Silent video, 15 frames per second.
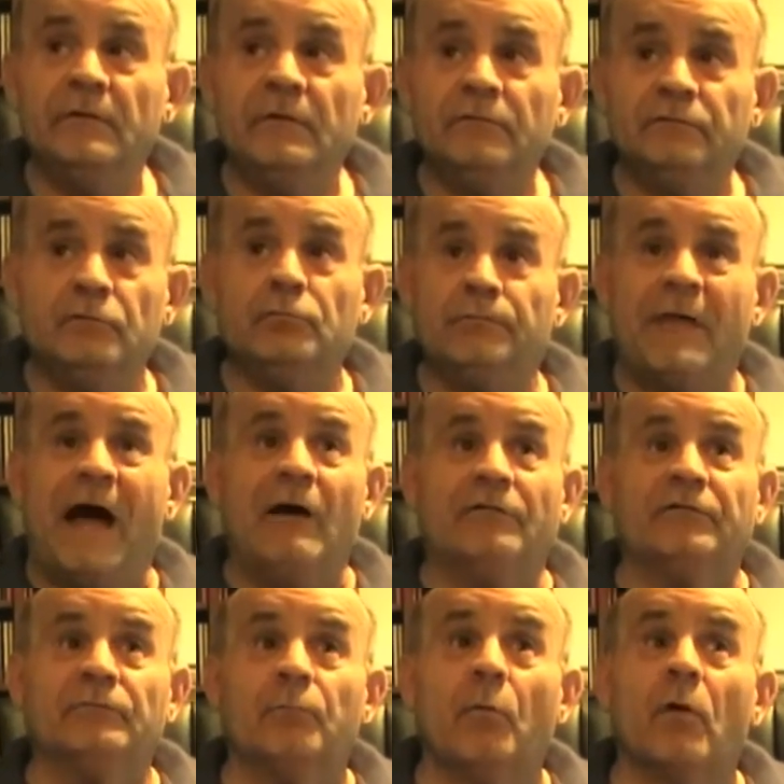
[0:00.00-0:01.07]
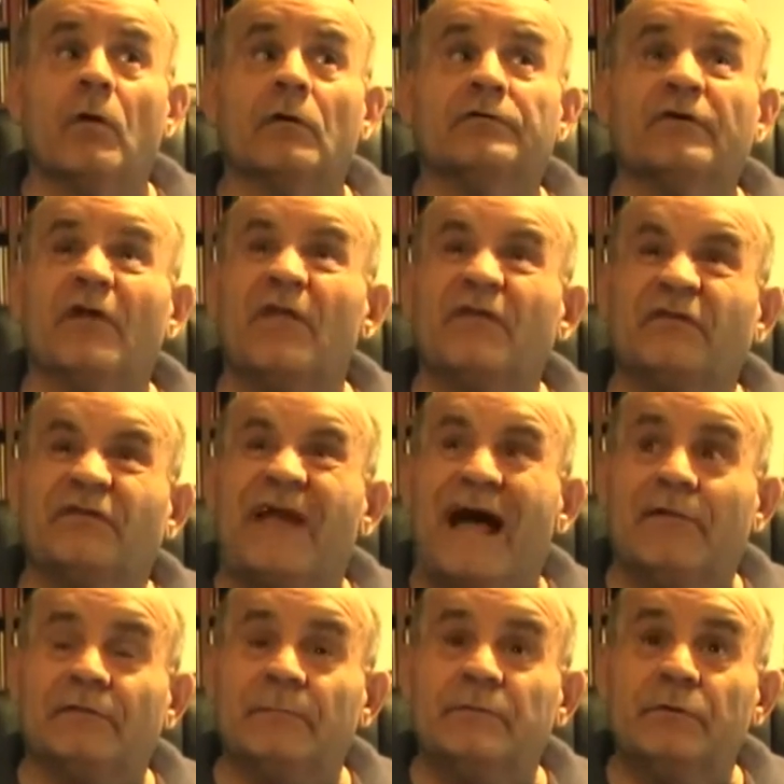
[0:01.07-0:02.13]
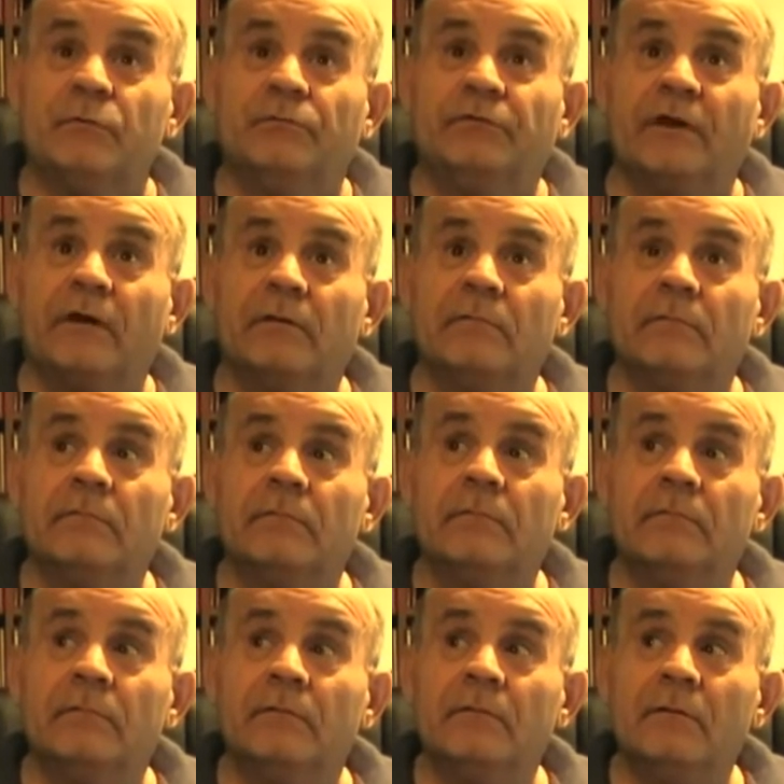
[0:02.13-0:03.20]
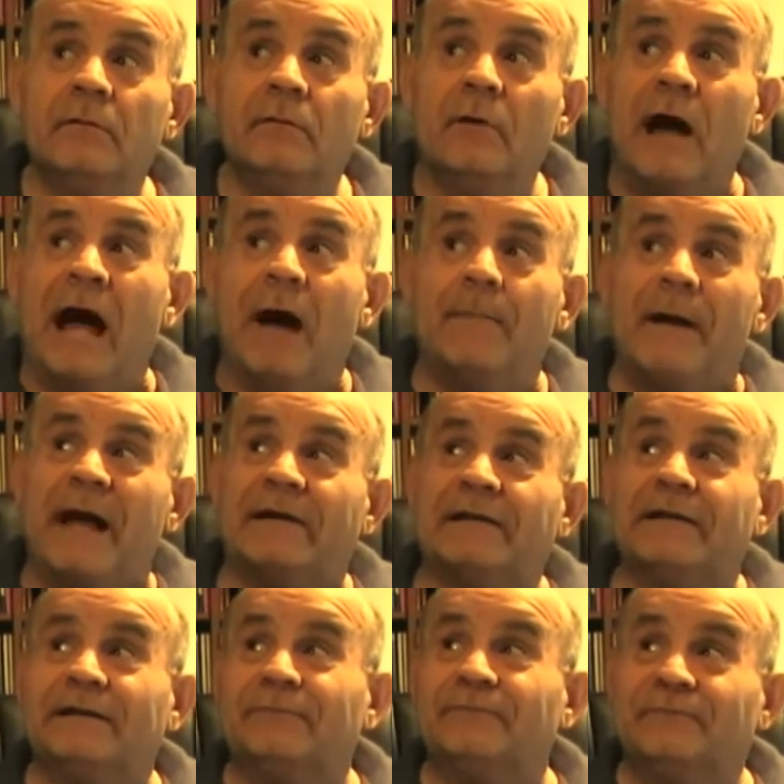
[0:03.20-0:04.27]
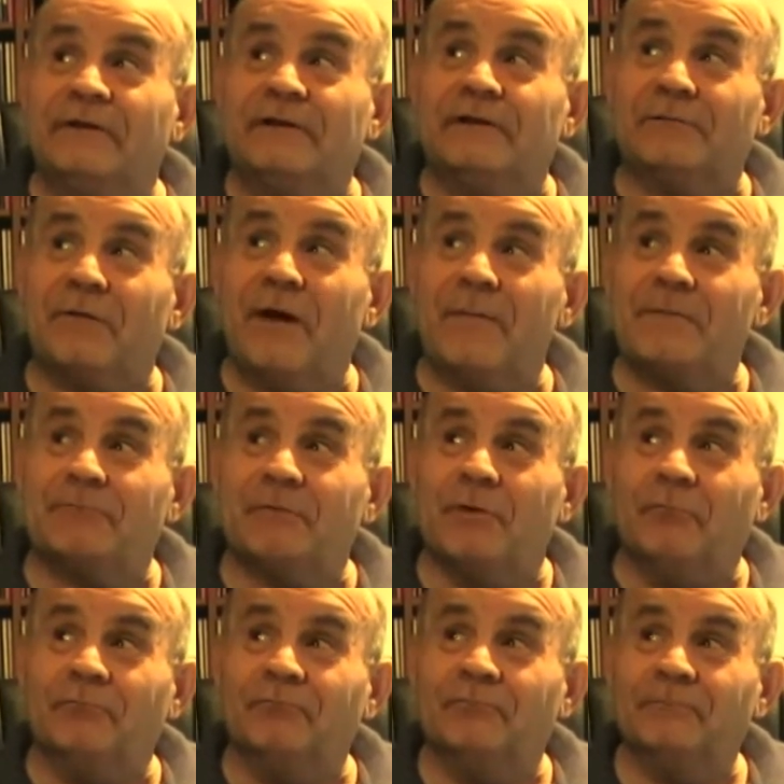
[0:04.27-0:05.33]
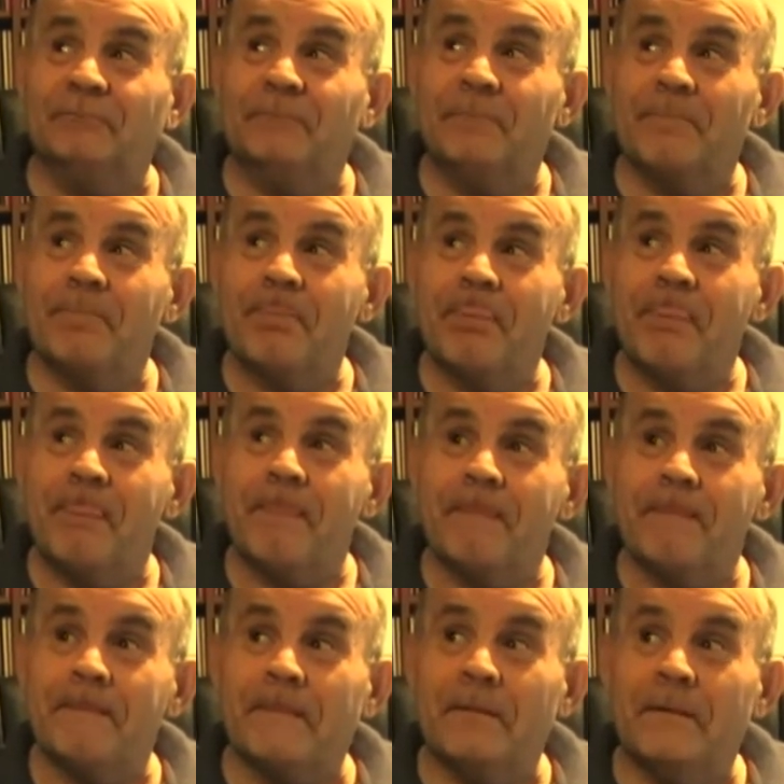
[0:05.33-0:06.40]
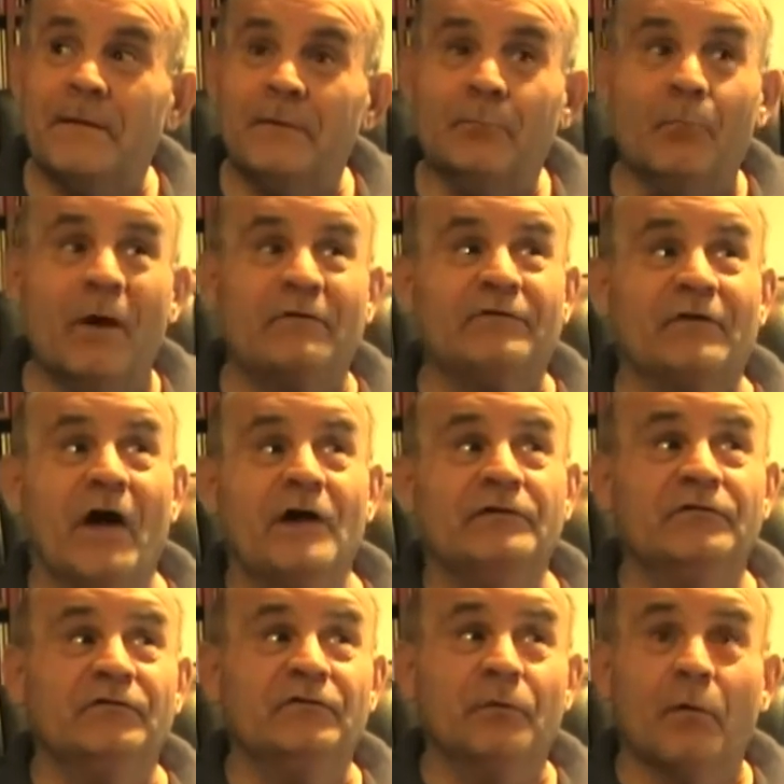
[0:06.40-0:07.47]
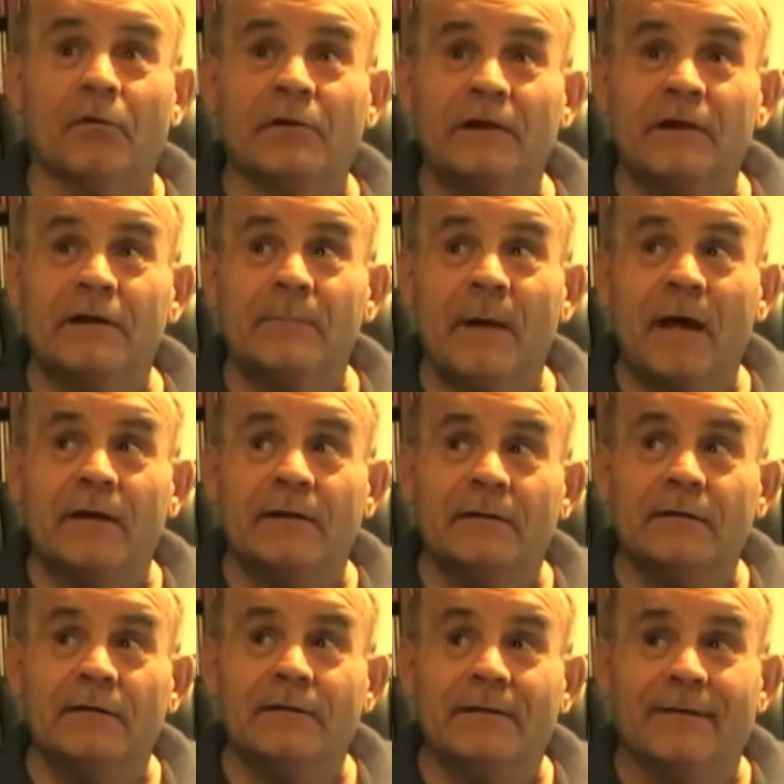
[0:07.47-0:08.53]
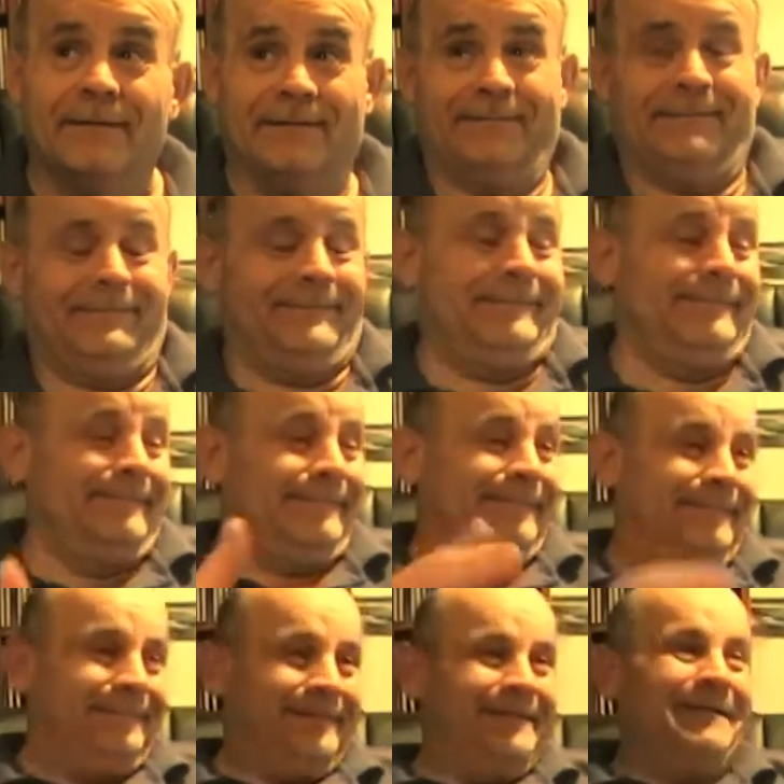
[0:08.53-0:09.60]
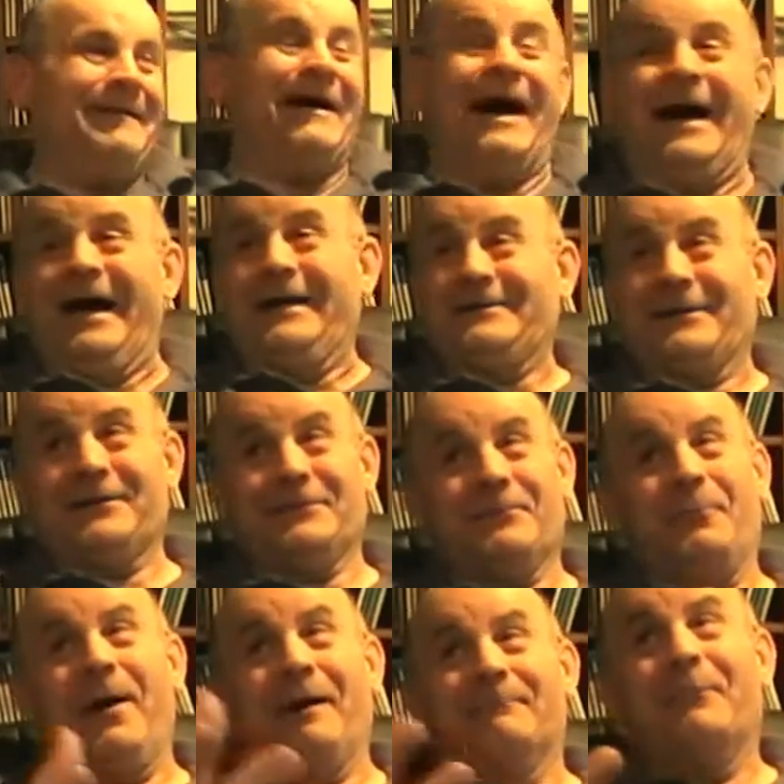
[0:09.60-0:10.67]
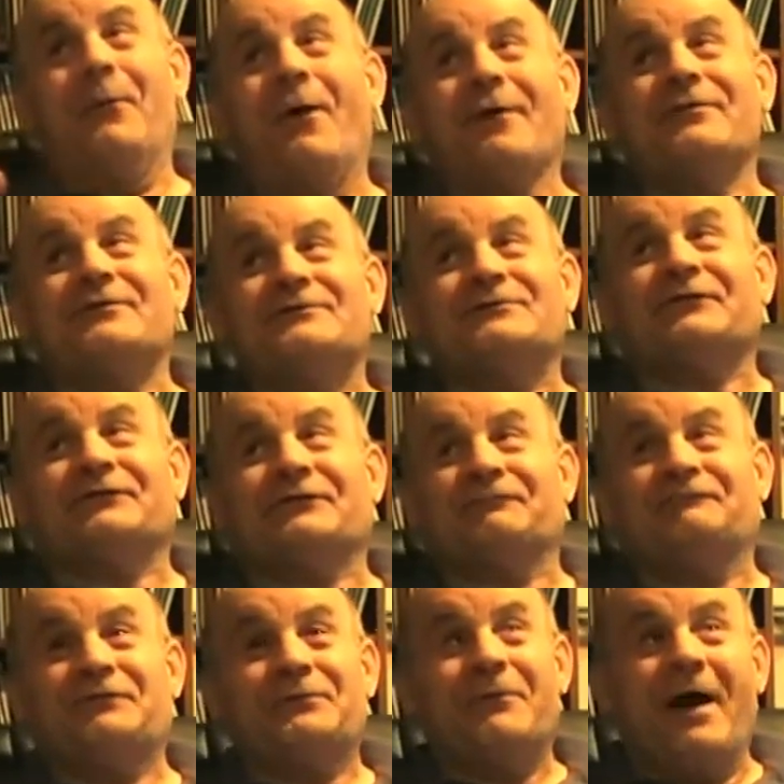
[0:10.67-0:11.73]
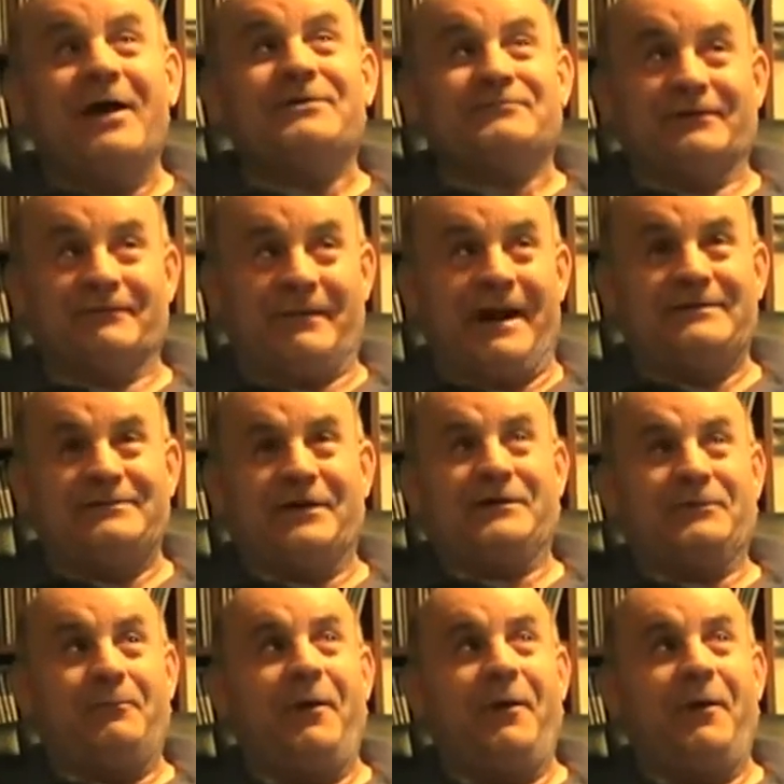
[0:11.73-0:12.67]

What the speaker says: 2,000 words on The Sound of Music. Well, how about a little Fiddler on the Roof? West Side Story, anybody? You're going to want more than just a few hundred, right? You're going to